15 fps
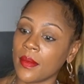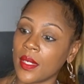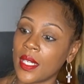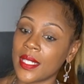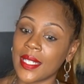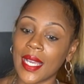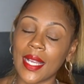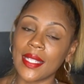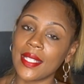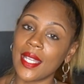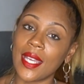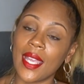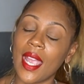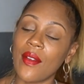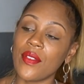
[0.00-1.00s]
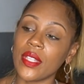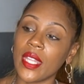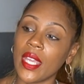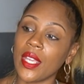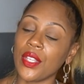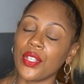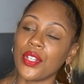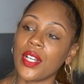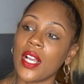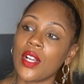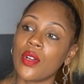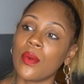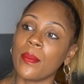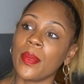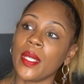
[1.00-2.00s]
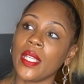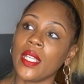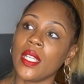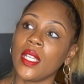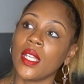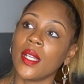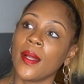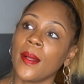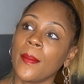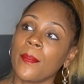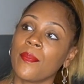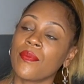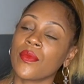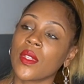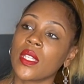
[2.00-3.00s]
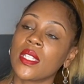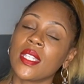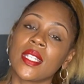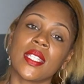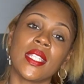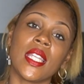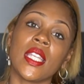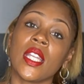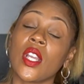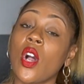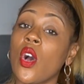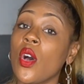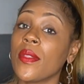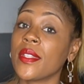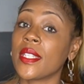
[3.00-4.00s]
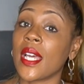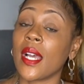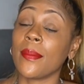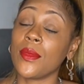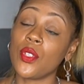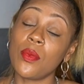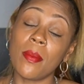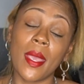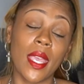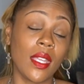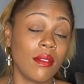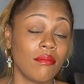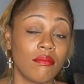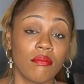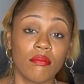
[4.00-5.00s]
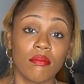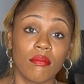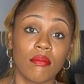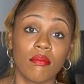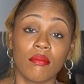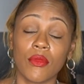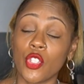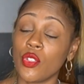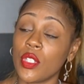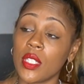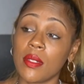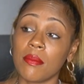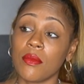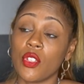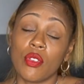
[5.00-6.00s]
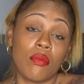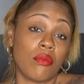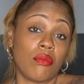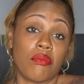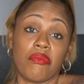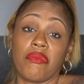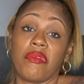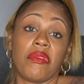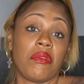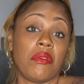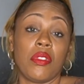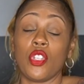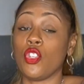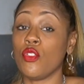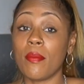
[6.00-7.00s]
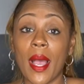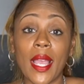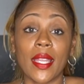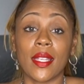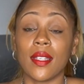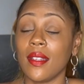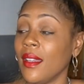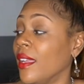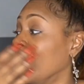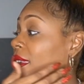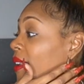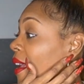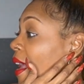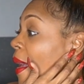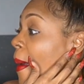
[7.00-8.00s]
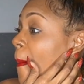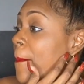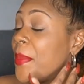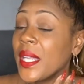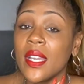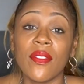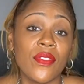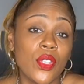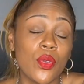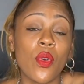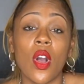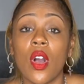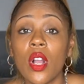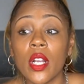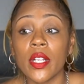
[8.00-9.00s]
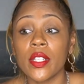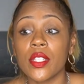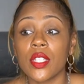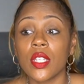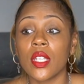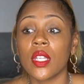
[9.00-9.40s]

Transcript: because like I said, everything, you're not gonna be succeeding all the time. You may, you might but if you aren't,